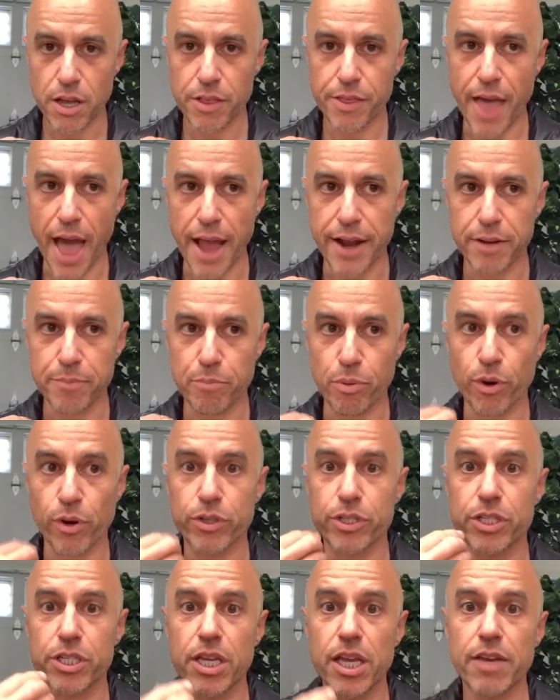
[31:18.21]
that
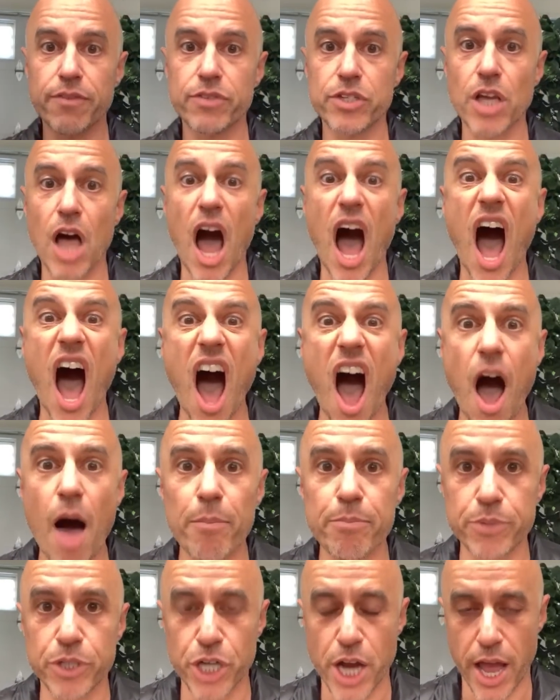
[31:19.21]
perceives
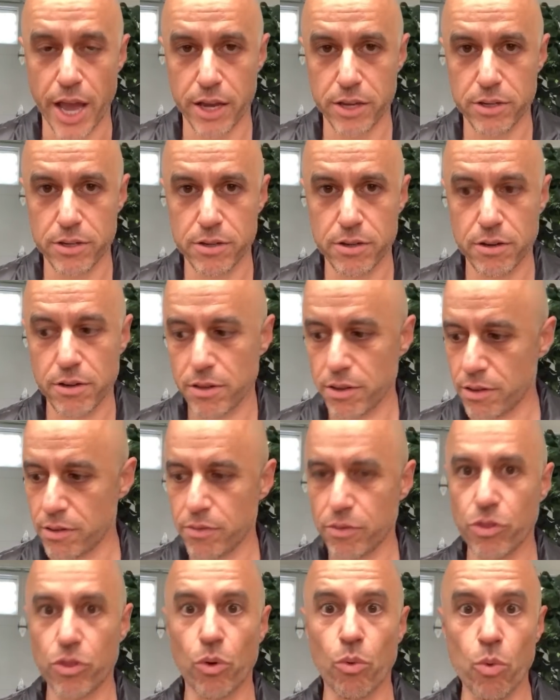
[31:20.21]
objects,
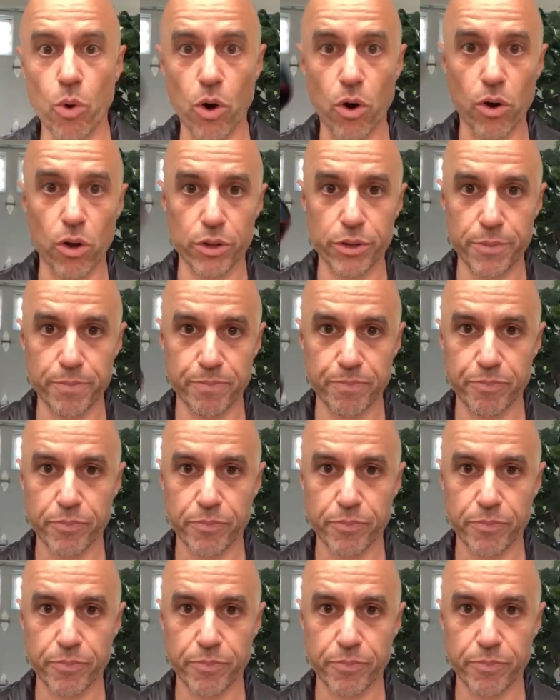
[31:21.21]
the world.